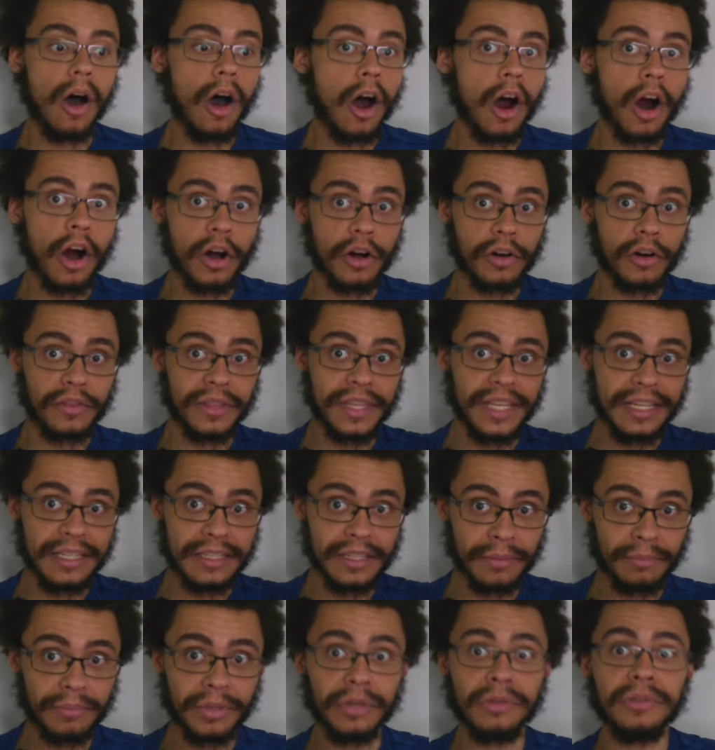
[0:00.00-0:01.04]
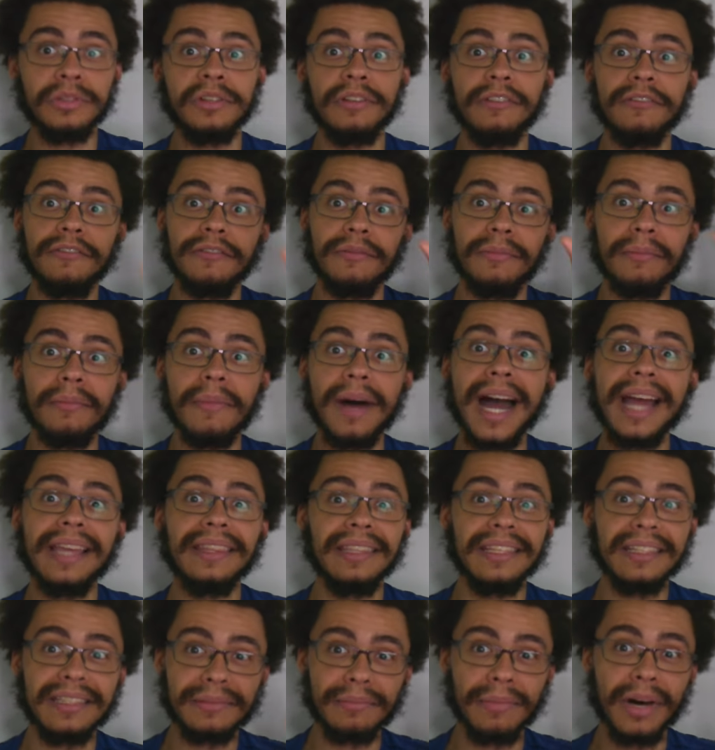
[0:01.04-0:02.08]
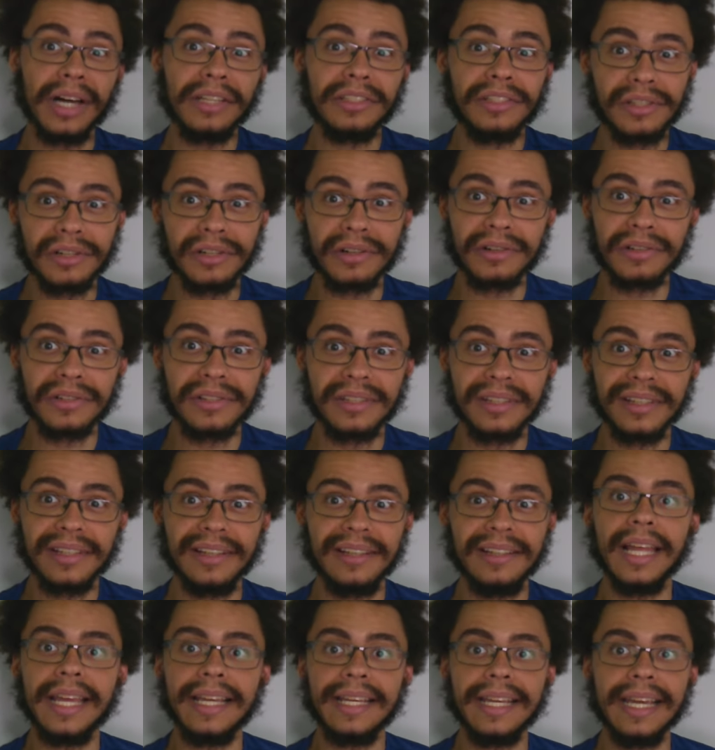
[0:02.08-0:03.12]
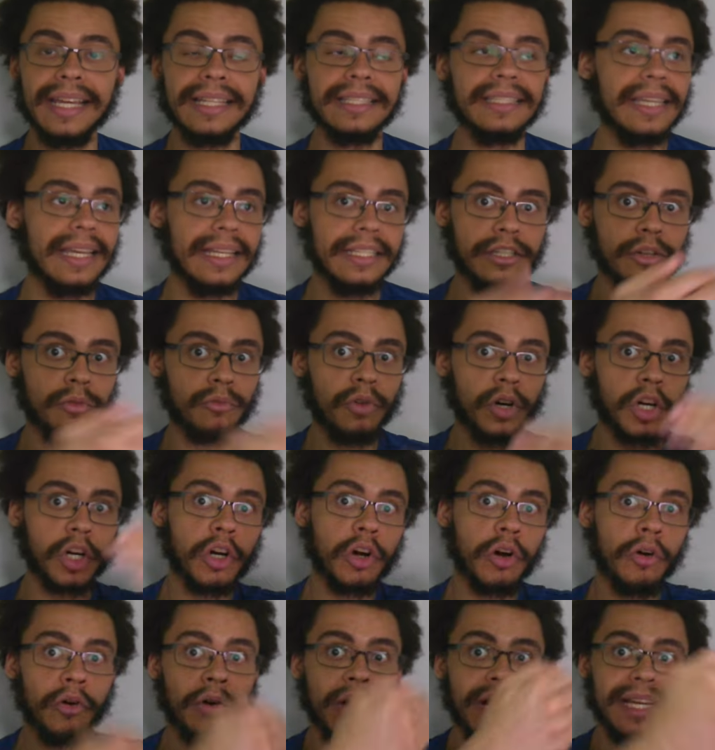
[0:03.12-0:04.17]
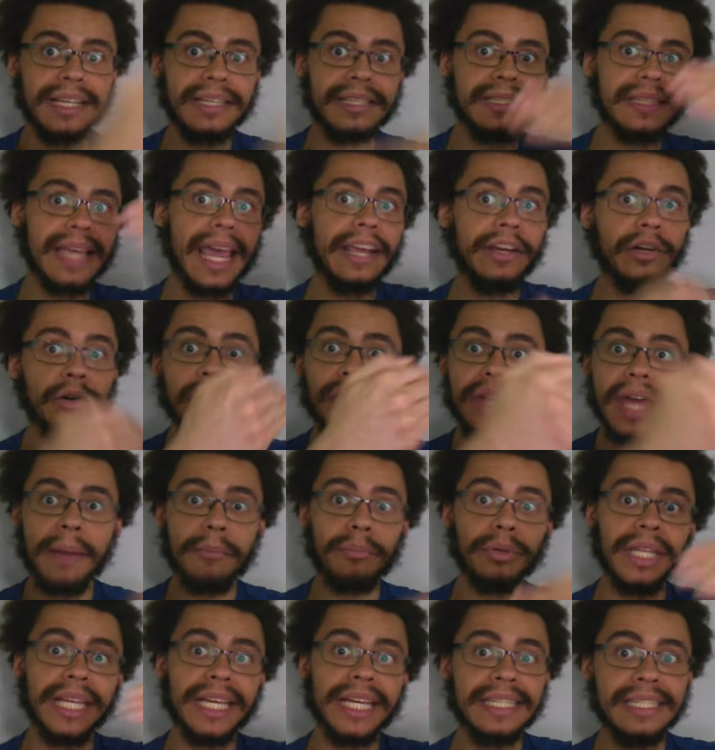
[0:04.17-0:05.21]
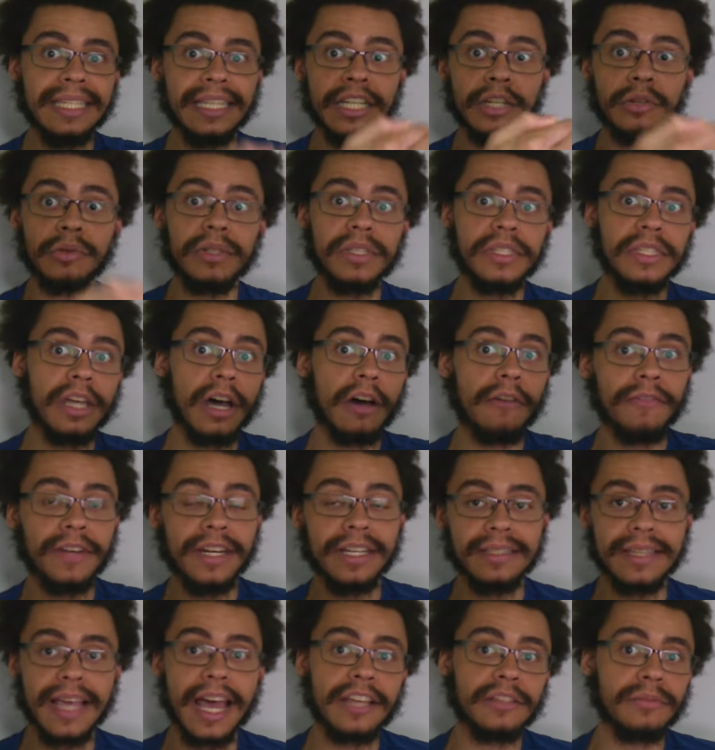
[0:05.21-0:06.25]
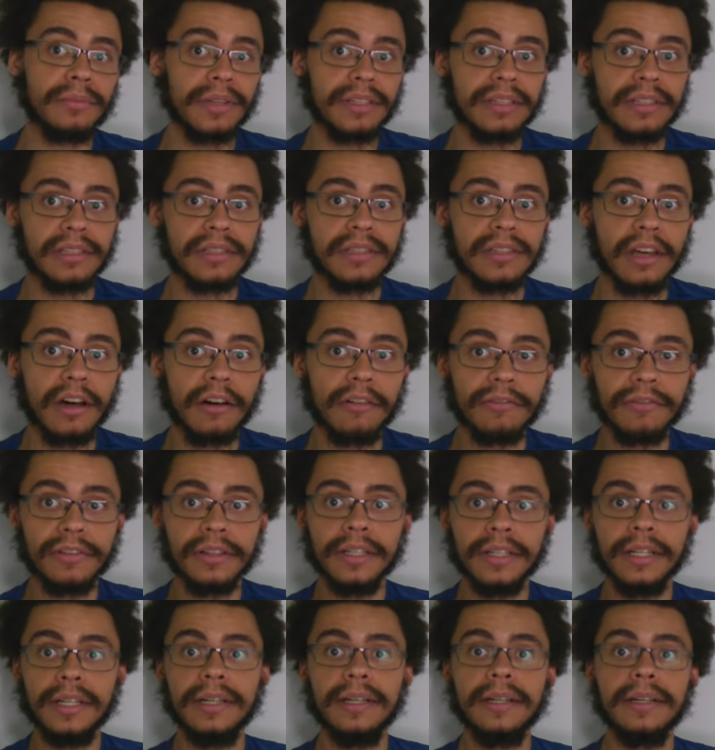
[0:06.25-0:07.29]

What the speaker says: are these abusive, mindless monsters. Like, it's a recurring cycle that plays into itself and exacerbates itself.